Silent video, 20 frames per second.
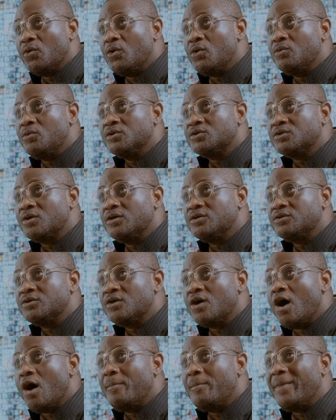who was going to
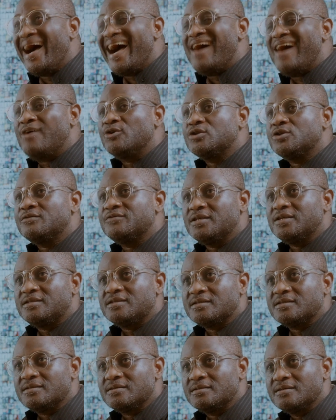come out of
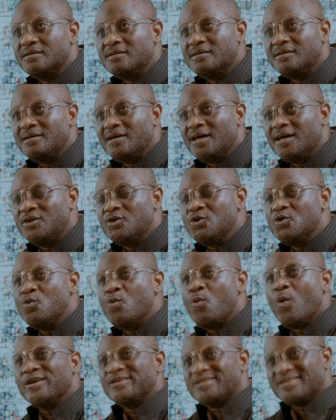it and who
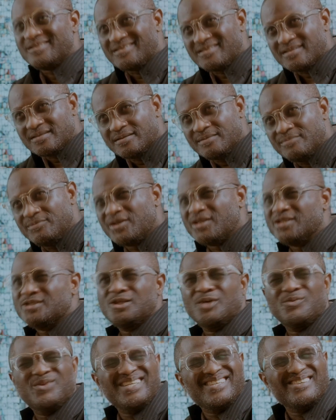wasn't. Because,
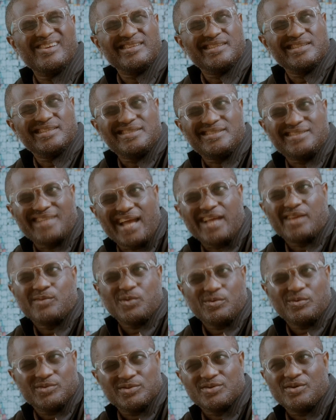we didn't understand
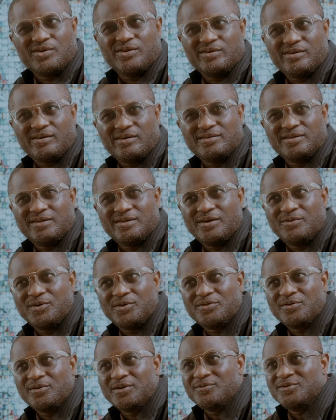what was going on. We
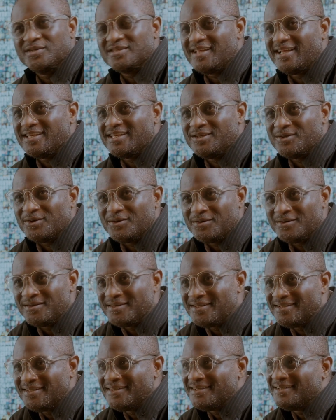thought it was like,
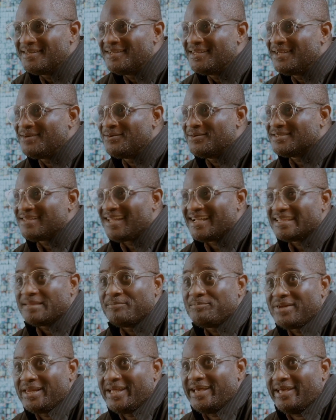it was like the
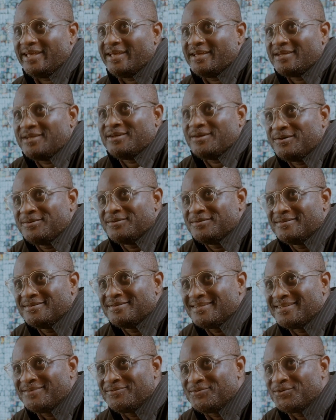plague,
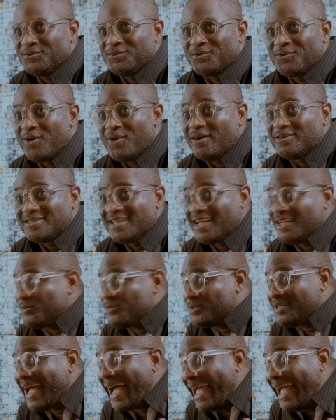If you go outside,
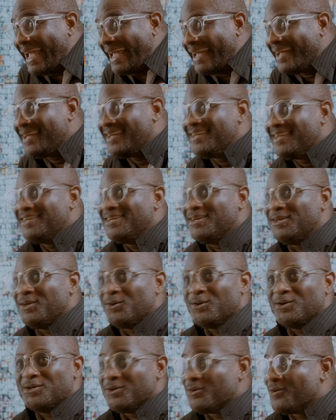you die.
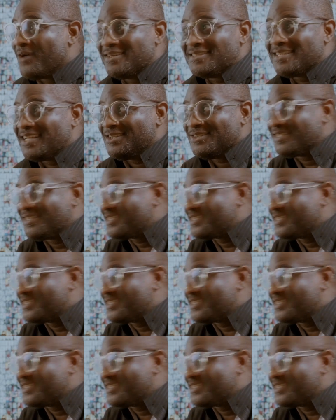Or you go outside, you